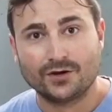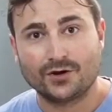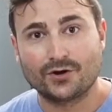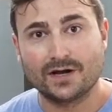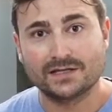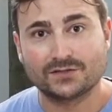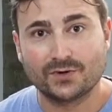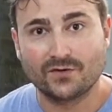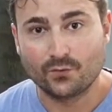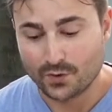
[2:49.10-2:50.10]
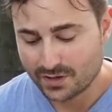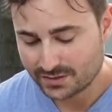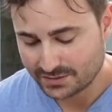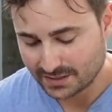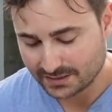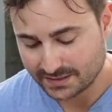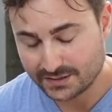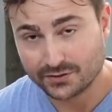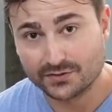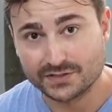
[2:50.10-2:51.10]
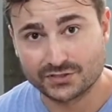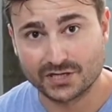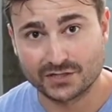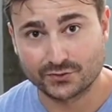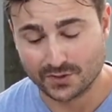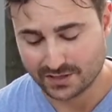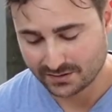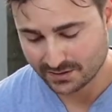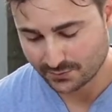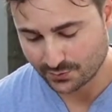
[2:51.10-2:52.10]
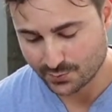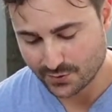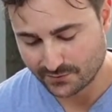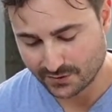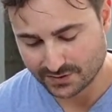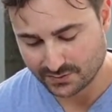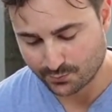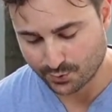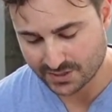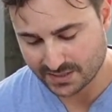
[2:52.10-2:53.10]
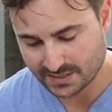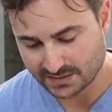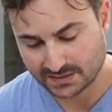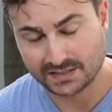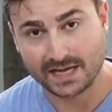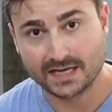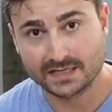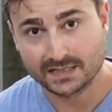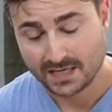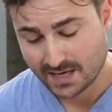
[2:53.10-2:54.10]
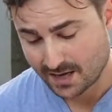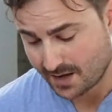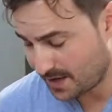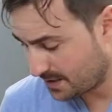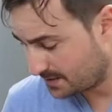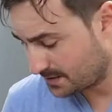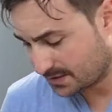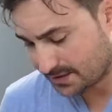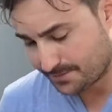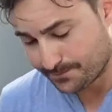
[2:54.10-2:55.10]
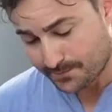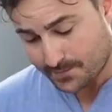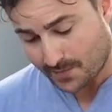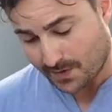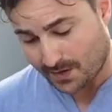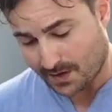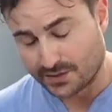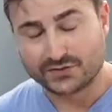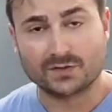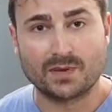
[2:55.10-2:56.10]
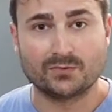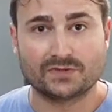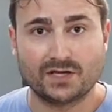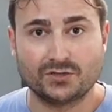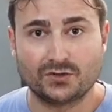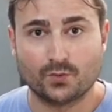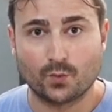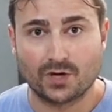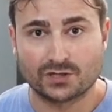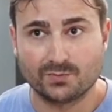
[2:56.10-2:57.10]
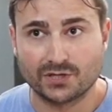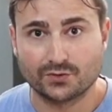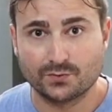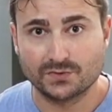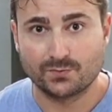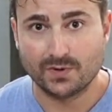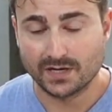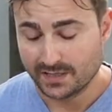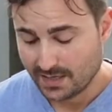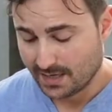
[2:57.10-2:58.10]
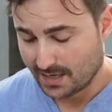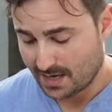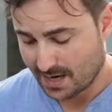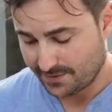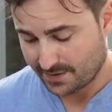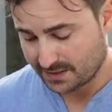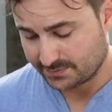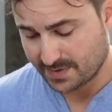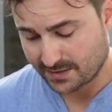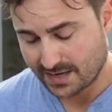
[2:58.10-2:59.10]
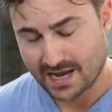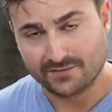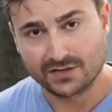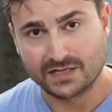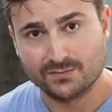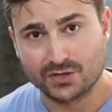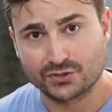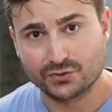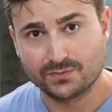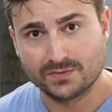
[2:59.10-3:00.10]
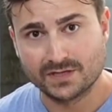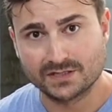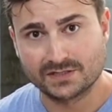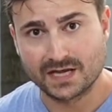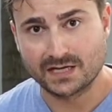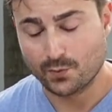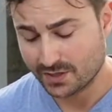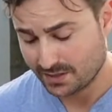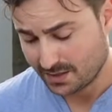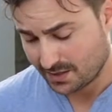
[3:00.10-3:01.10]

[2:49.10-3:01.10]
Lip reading: All right, so I've washed and cleaned all these chanterelle, removed all the debris and sand. And I know some people say you shouldn't wash mushrooms, but I thought it's better to have a clean mushroom than a sandy one.